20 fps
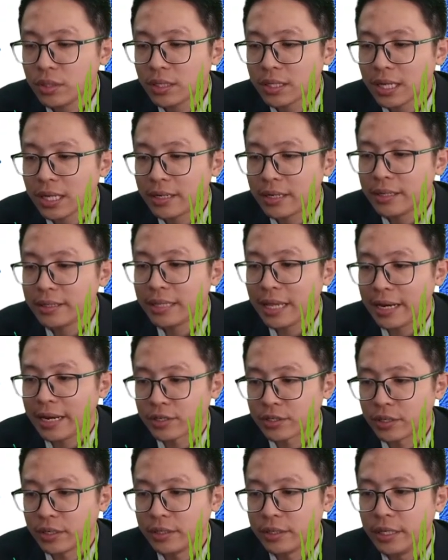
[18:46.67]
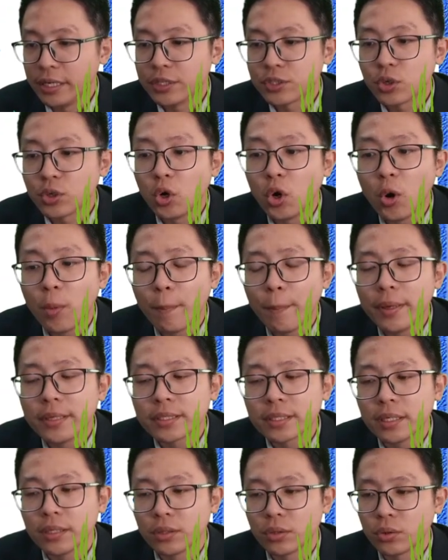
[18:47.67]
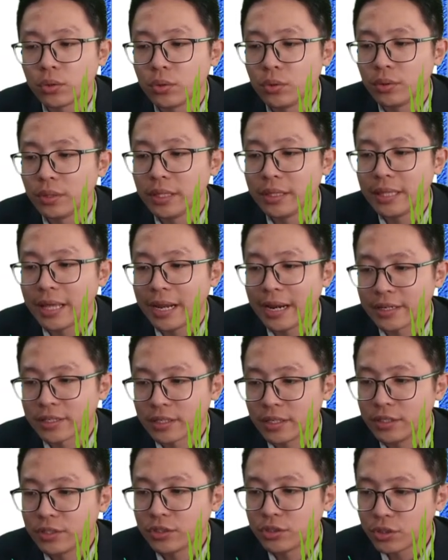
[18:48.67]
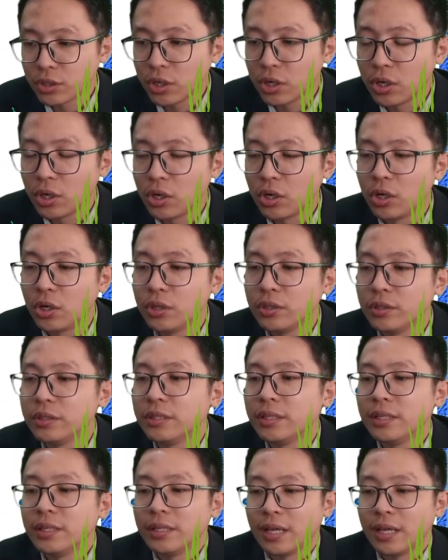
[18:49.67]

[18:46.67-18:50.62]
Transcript: current direction is opposite to the direction drawn.